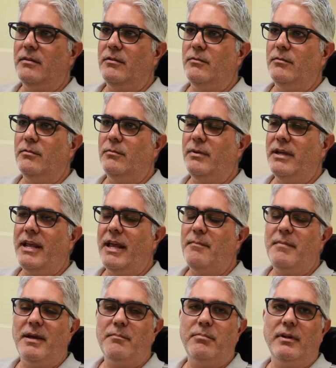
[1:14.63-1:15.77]
we
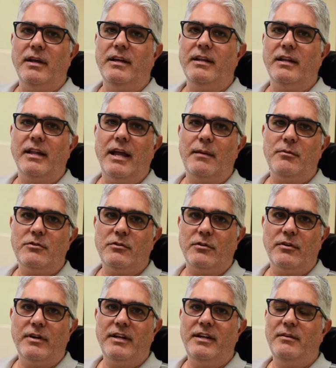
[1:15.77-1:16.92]
can't make blood in a
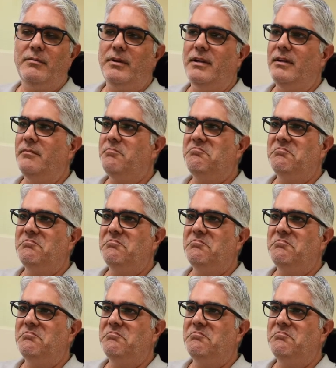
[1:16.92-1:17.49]
laboratory.